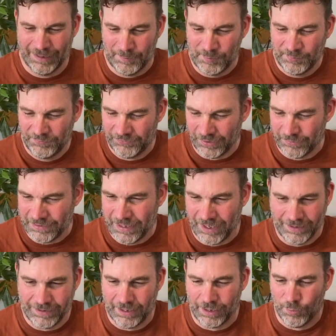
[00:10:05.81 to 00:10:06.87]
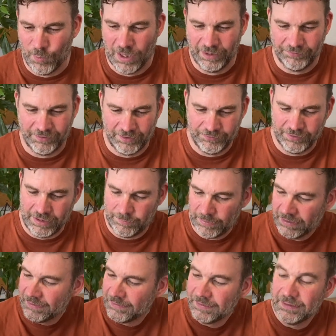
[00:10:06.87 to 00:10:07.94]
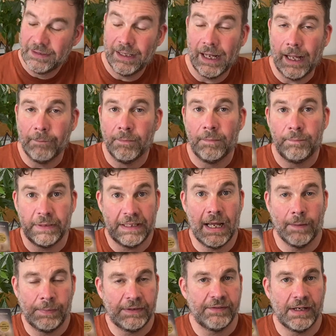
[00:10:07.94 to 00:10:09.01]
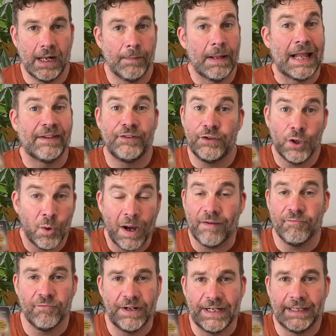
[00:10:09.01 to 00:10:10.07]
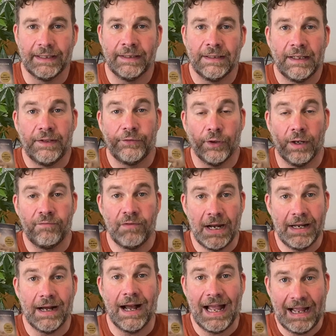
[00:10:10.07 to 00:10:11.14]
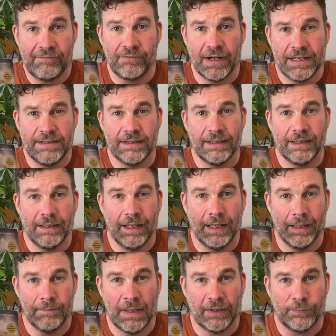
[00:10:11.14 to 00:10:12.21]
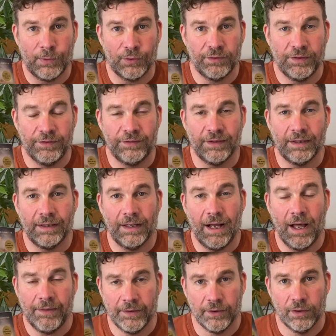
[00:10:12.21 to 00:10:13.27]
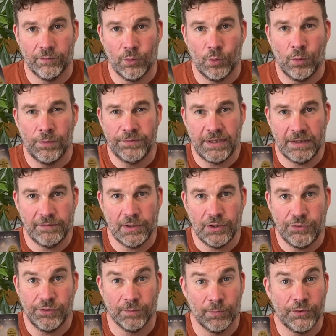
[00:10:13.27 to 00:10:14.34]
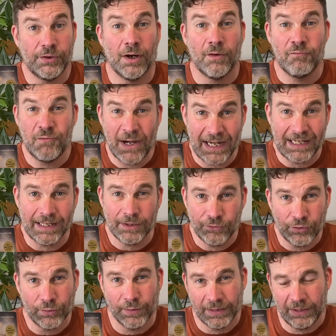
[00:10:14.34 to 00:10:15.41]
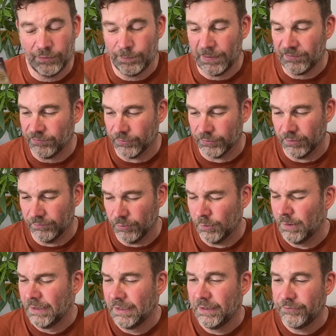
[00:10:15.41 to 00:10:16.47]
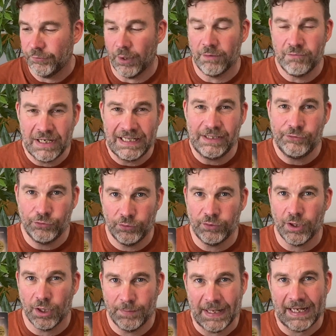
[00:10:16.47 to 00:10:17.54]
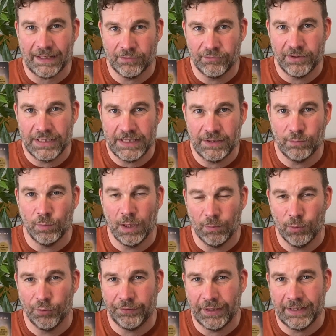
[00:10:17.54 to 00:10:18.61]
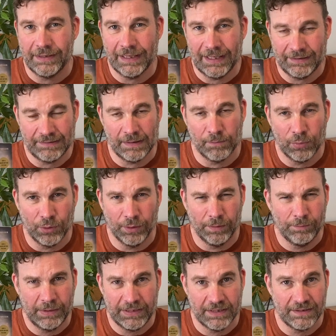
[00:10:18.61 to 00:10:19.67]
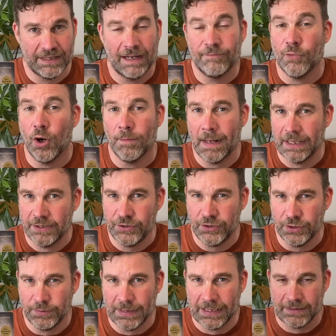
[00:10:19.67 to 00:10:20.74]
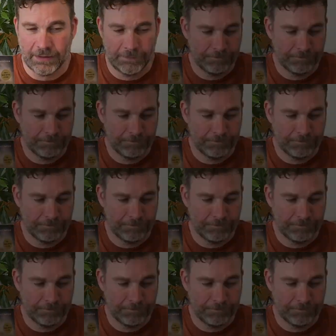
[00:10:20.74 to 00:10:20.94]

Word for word: Um, so yeah, I don't know why it's this shape. Um, but yeah, I picked it up and still haven't read it. So I've read, I have read uh, Max Brooks's other novel, Devolution, which I really enjoyed, his Bigfoot novel. So I really should go back and read World War Z at some point, but yes, have not managed to yet.